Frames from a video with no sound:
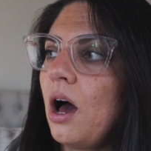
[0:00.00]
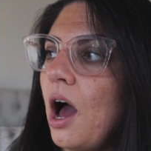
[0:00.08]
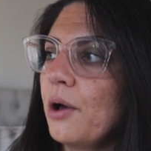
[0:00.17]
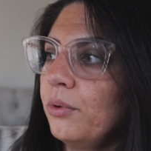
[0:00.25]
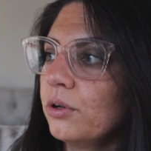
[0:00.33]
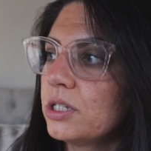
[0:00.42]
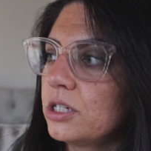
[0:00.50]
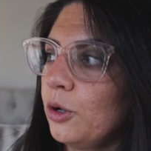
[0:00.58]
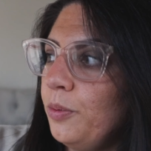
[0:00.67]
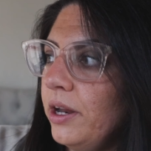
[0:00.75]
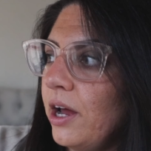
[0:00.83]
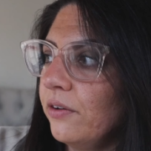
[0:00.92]
I will
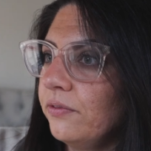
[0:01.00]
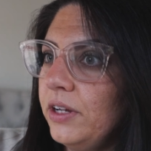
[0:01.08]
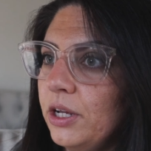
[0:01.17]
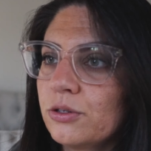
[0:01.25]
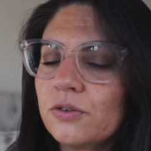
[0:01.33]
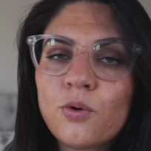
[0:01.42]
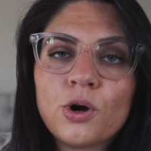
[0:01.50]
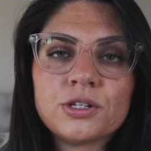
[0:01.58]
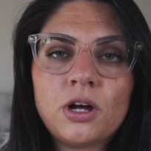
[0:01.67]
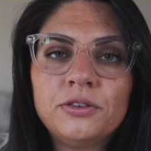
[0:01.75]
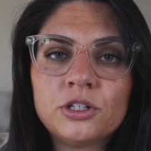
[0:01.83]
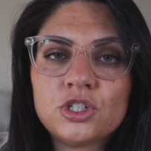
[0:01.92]
still put out videos, of course,
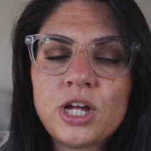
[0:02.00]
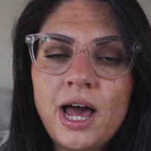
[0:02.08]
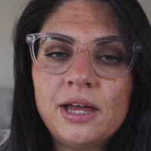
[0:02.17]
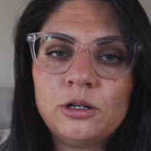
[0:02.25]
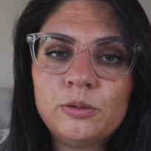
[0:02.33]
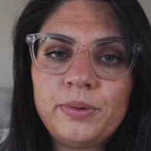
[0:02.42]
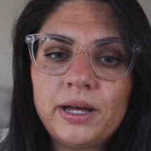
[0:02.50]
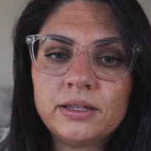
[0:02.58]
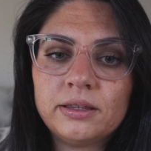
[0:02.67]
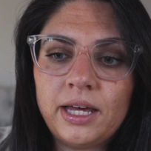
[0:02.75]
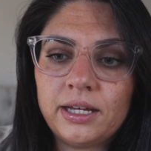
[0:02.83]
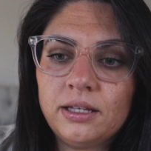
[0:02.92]
on this channel,
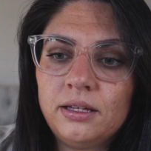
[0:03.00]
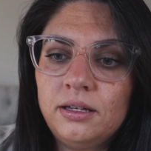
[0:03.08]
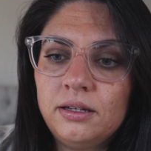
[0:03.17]
but like